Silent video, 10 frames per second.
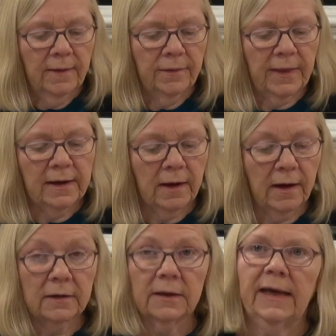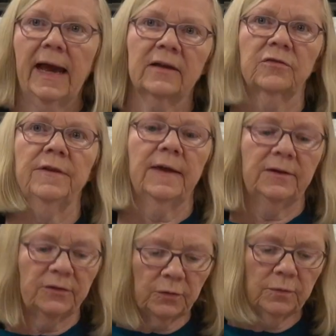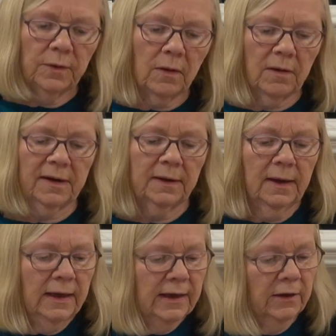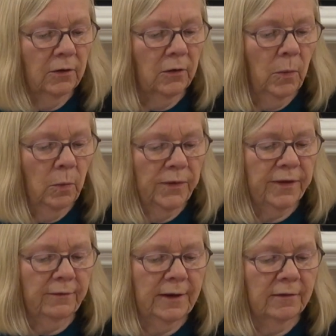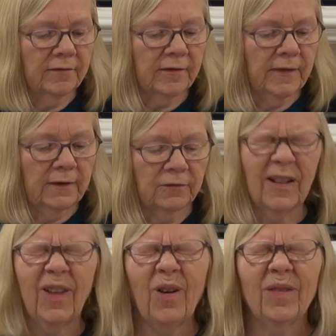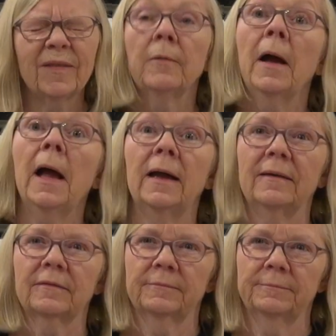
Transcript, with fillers: They hardly, actually they do not, hear with their ears, and they have closed their eyes.